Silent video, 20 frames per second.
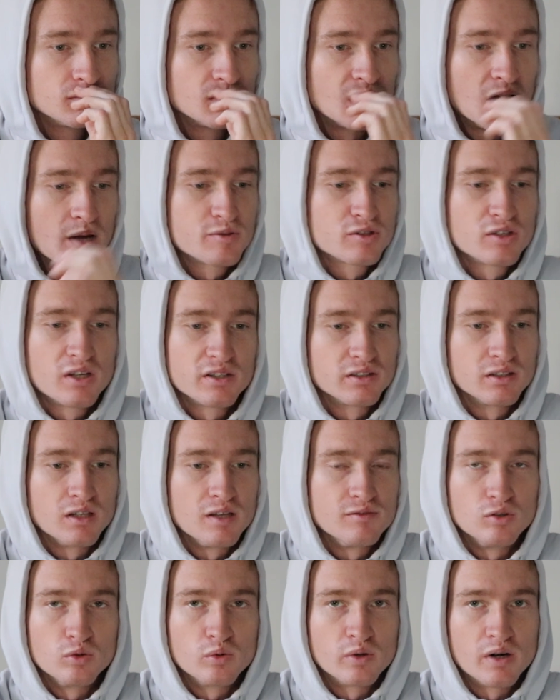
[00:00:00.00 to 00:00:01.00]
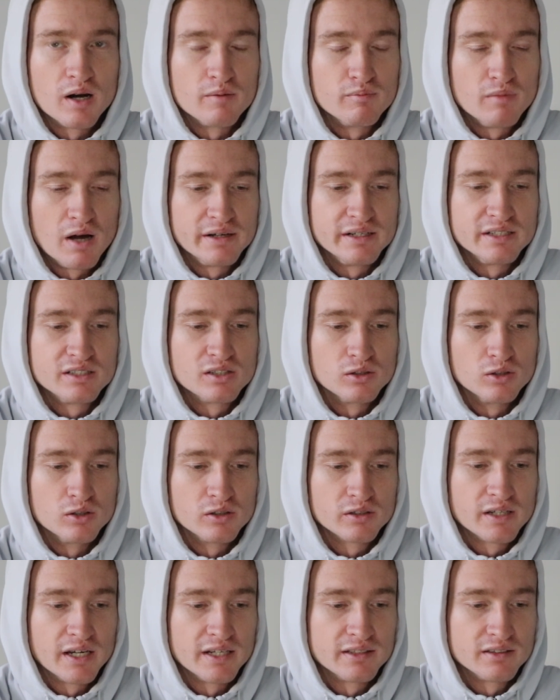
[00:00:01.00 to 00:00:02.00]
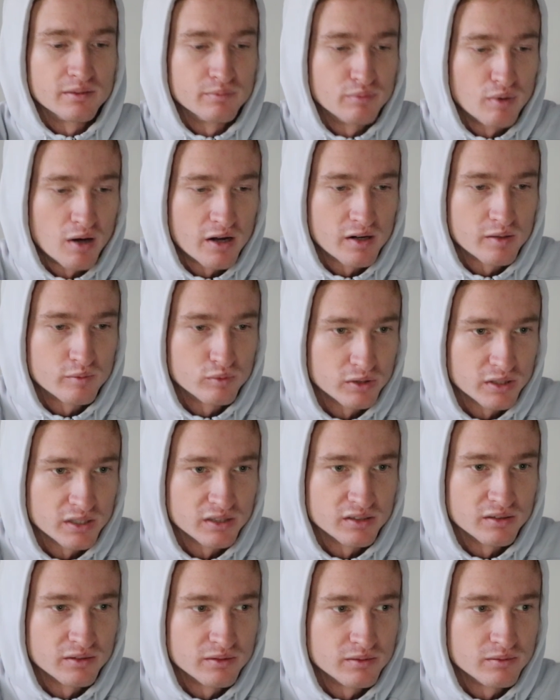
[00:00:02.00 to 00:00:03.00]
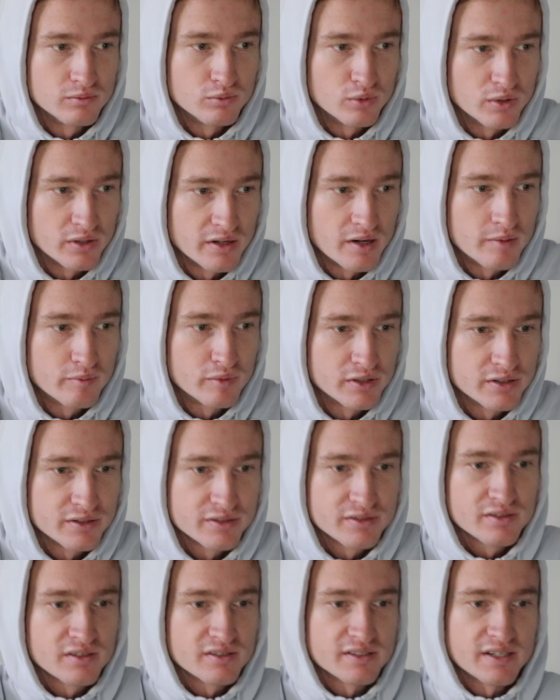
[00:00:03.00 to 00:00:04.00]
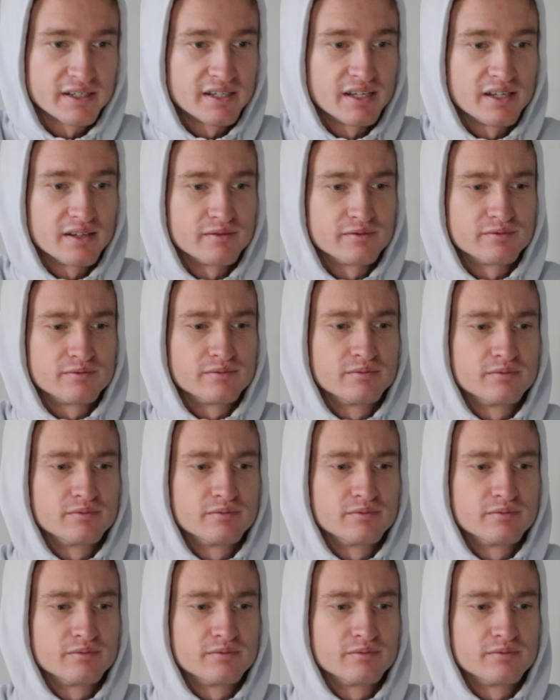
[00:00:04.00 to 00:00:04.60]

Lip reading: I'm still at the level where I need to look at the bottom, look at where the number is, because I can't.